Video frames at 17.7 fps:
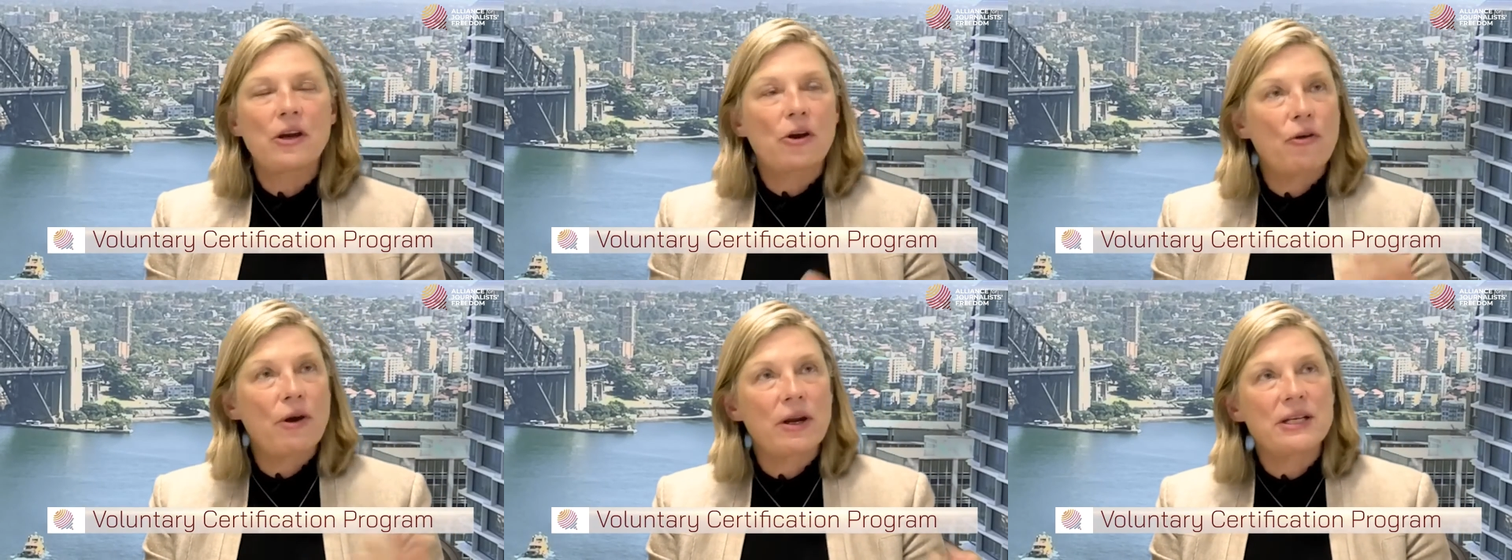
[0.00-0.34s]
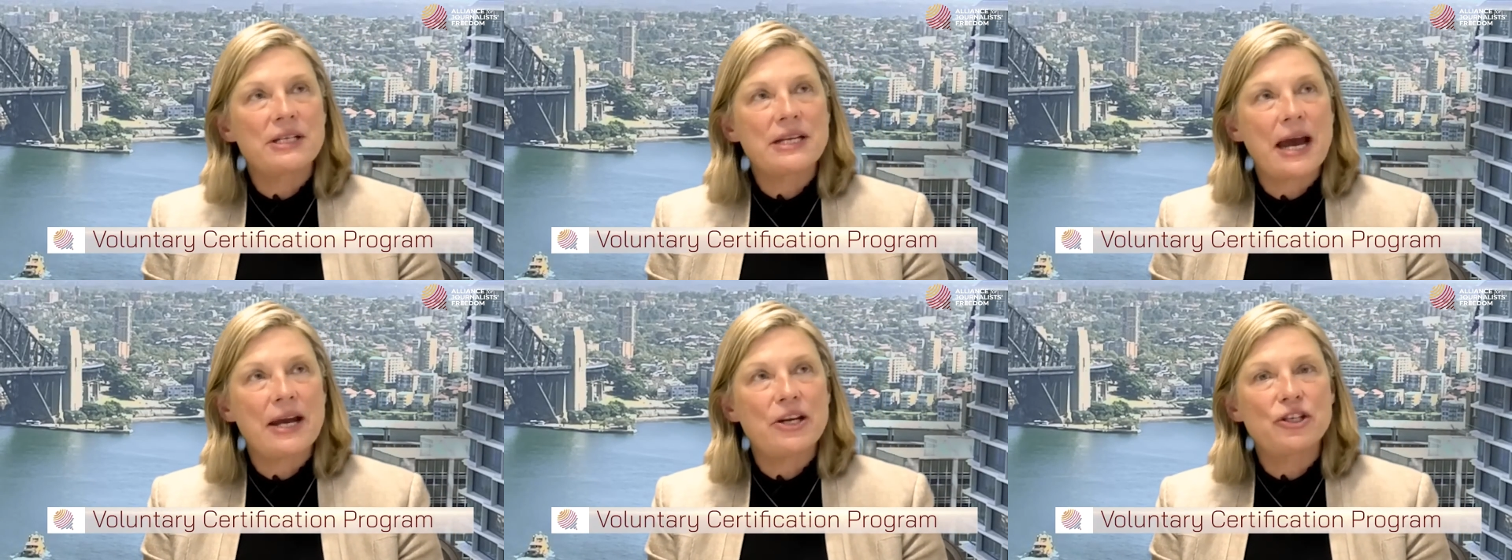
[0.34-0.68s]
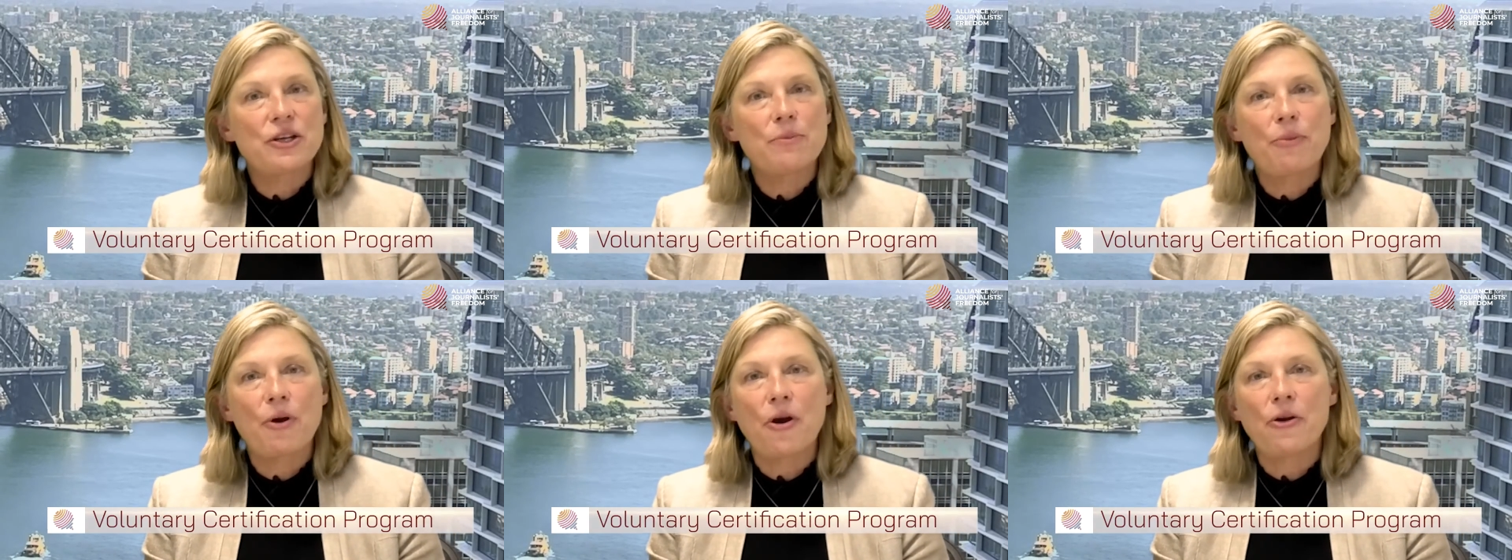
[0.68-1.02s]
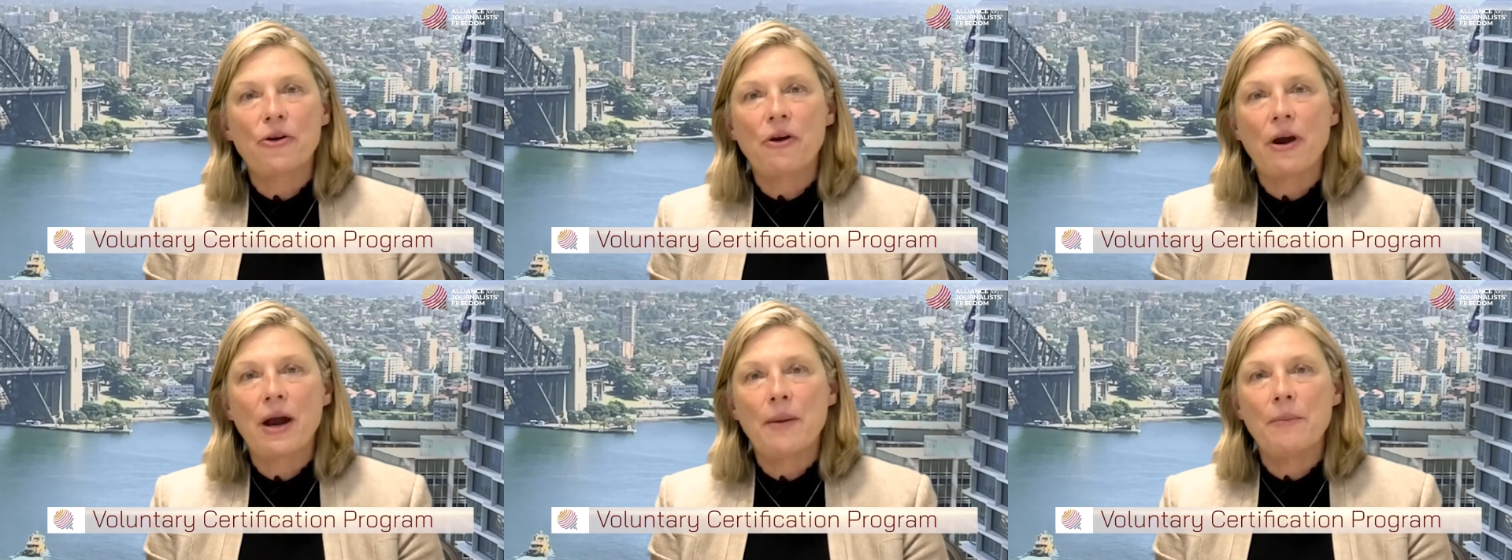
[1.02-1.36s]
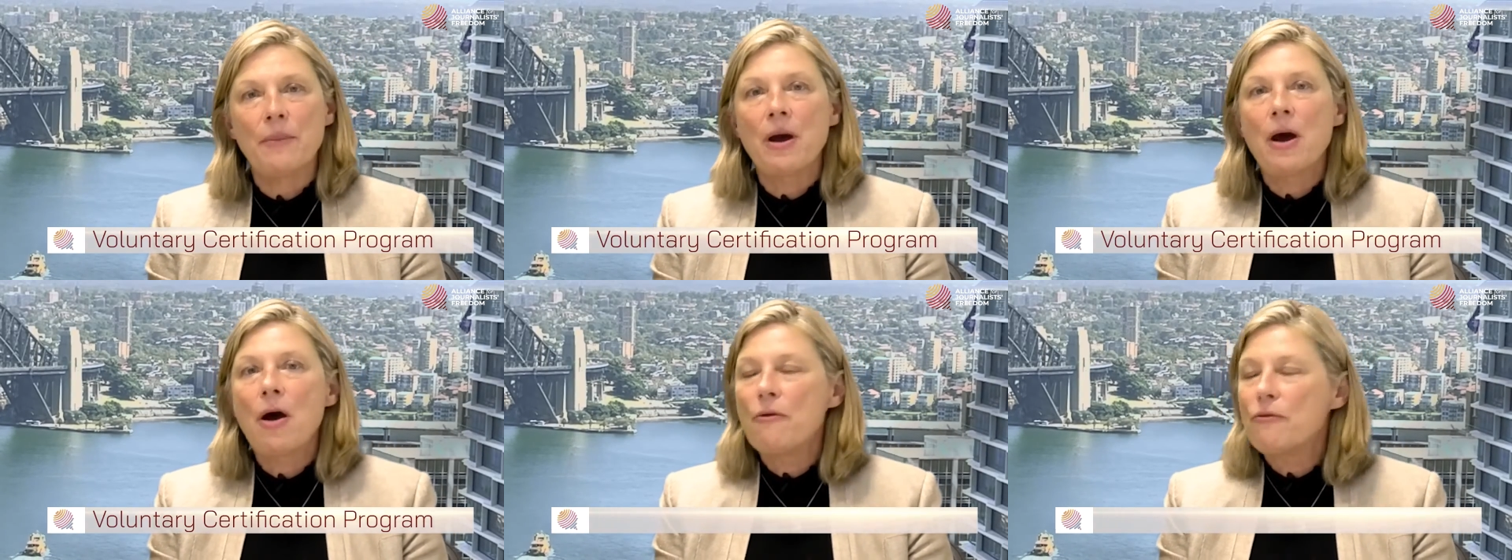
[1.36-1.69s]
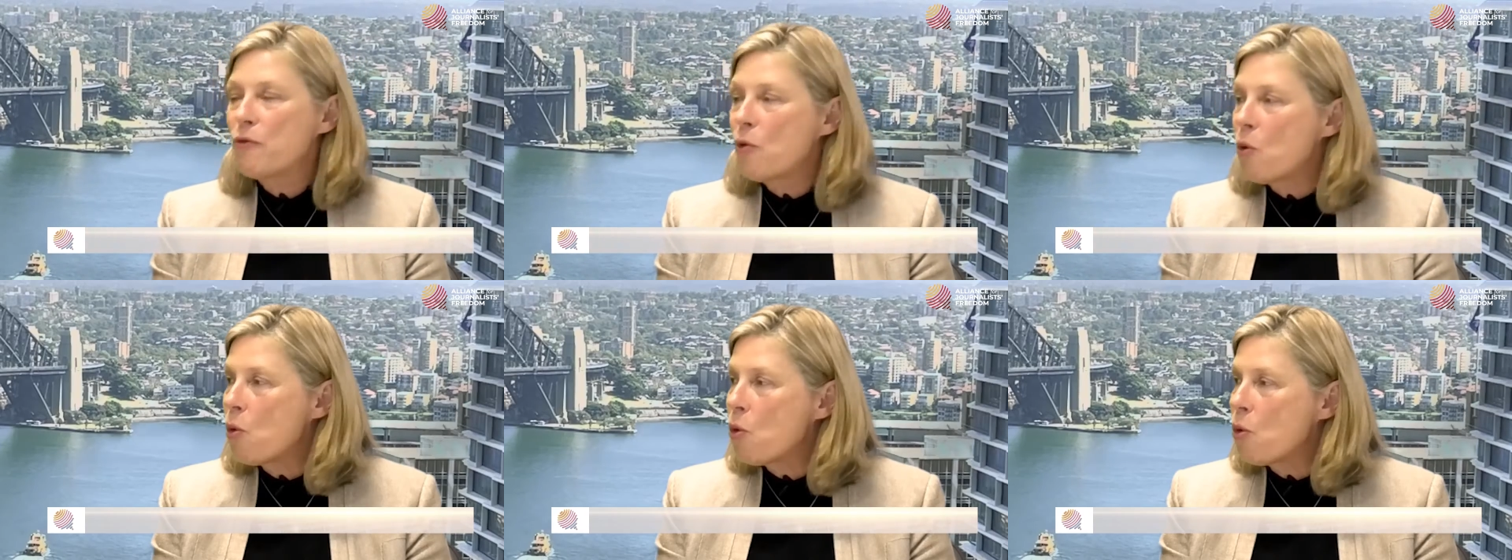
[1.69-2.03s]
accreditation program
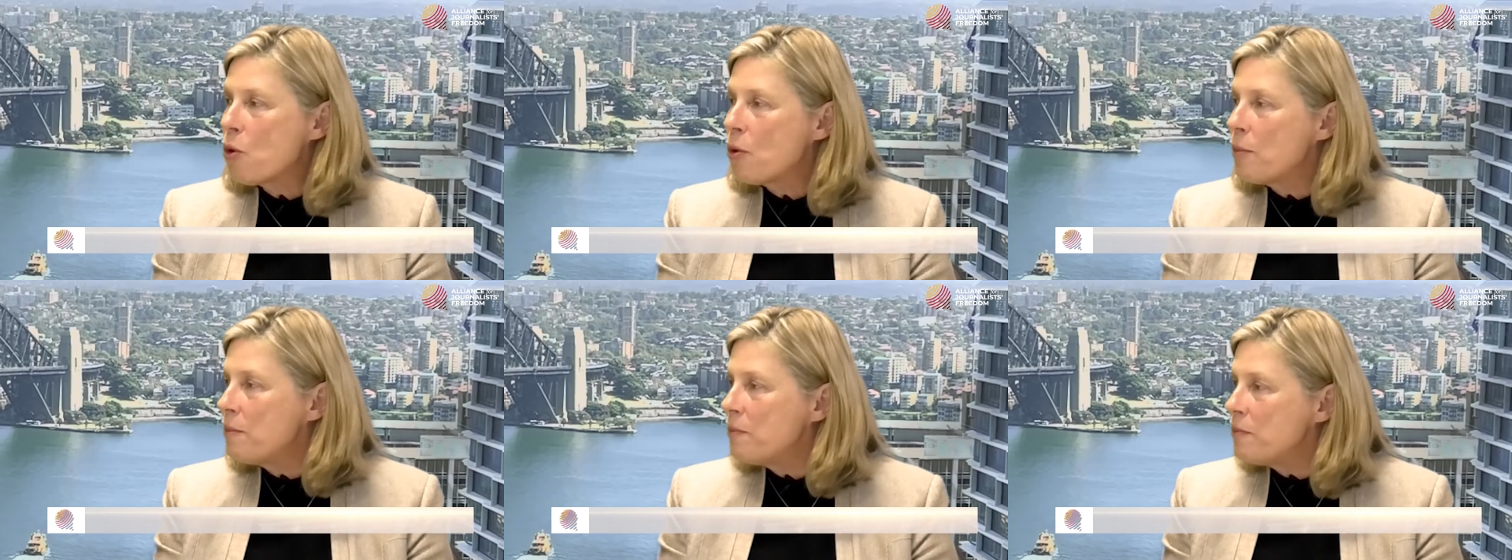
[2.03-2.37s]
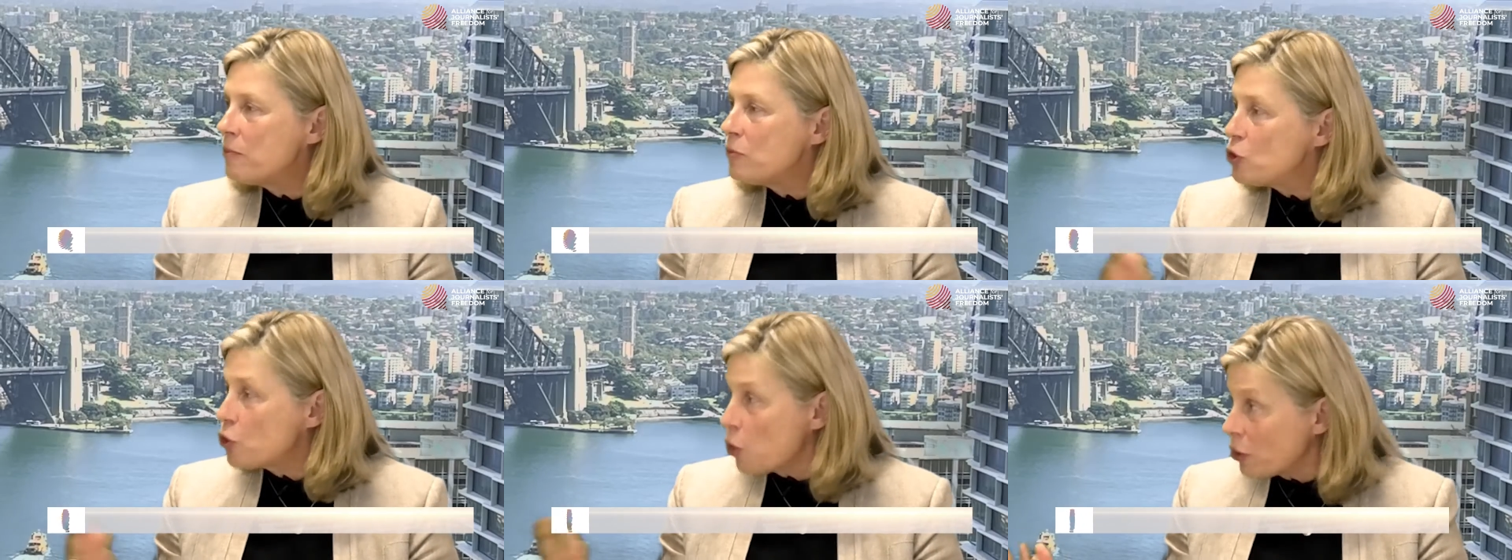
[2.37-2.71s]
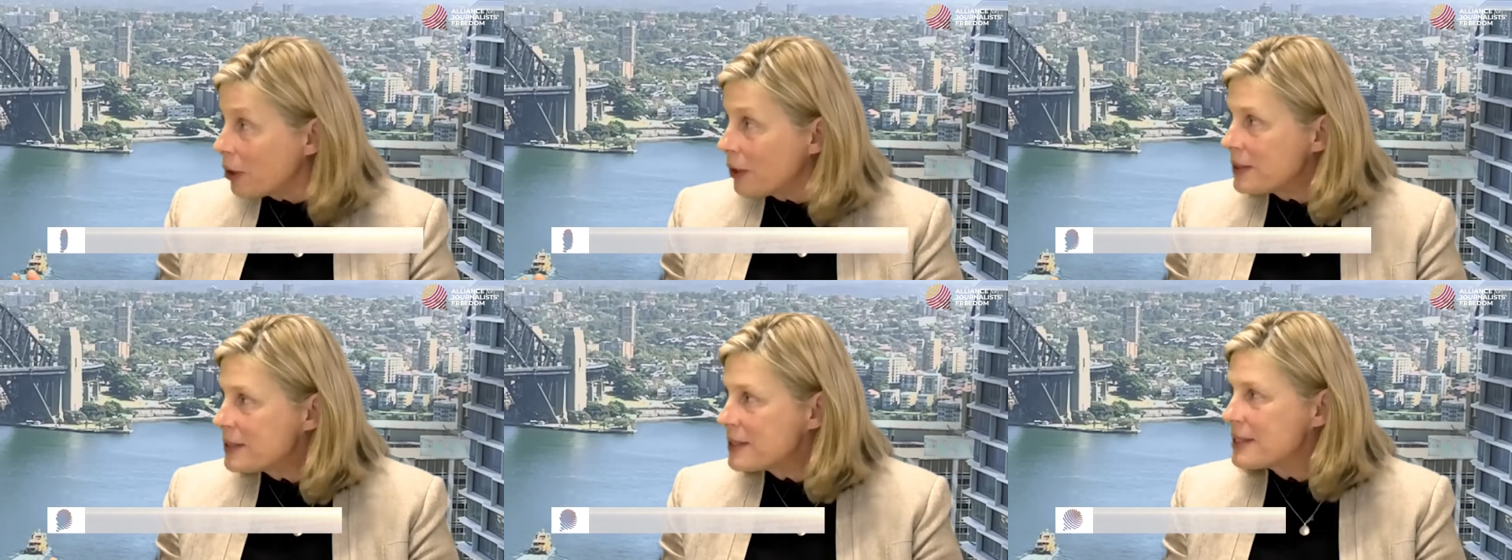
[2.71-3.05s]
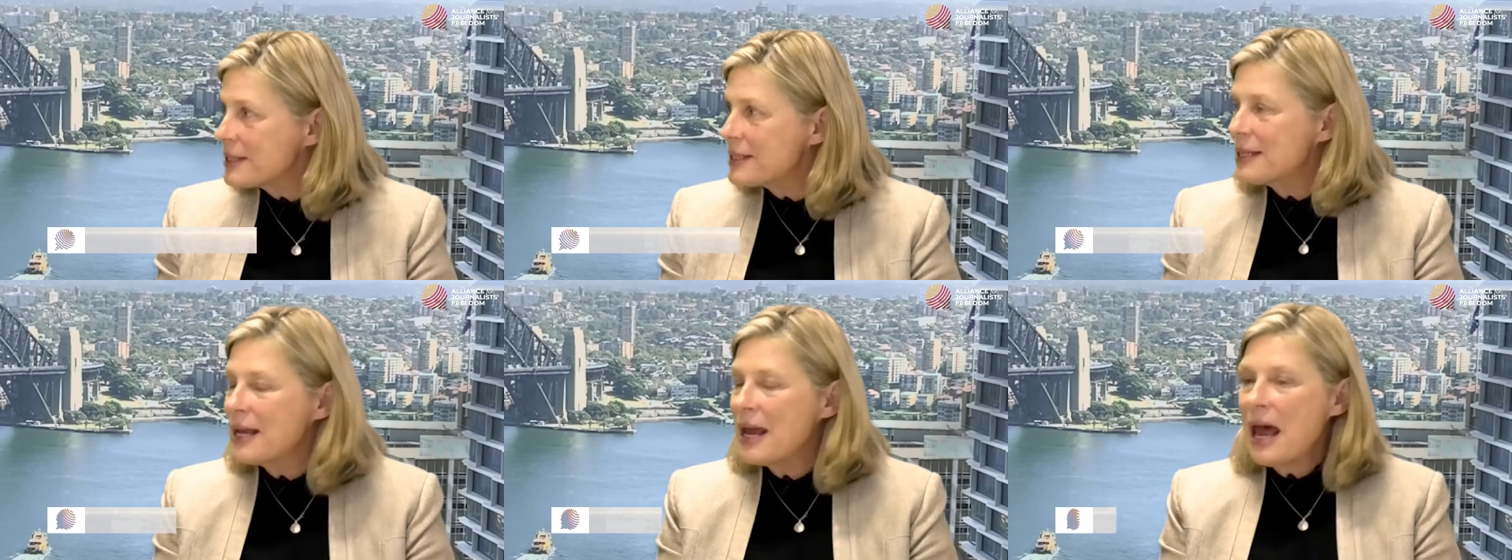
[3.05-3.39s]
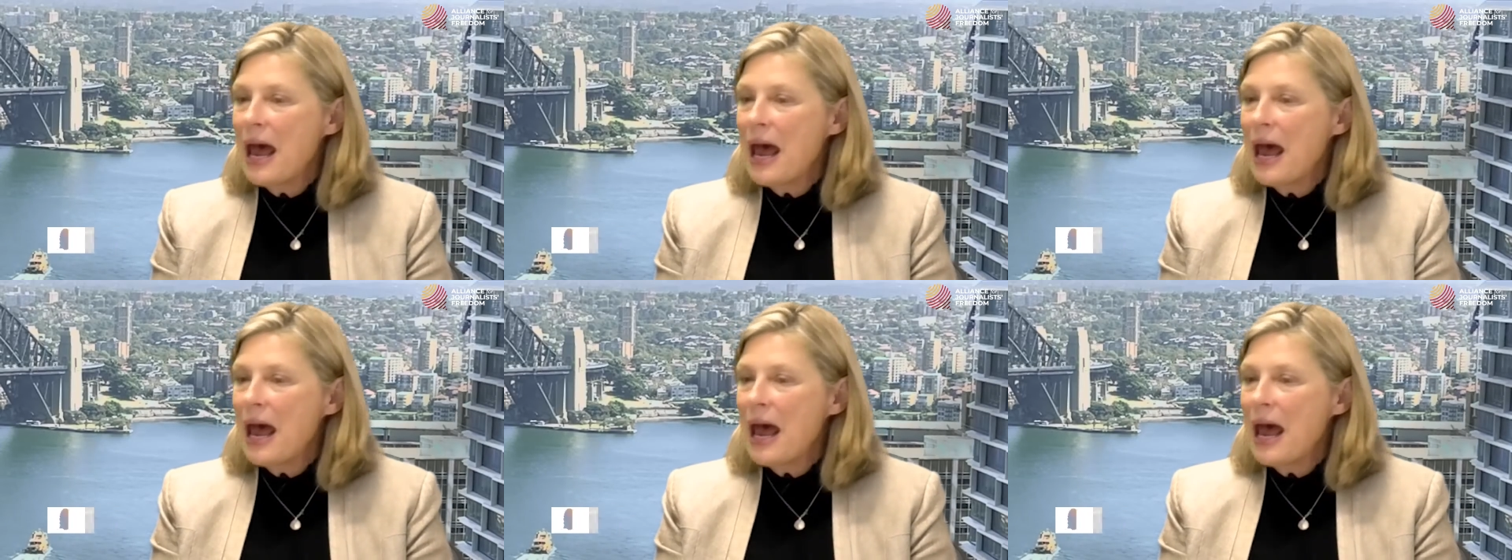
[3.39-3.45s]
for journalists.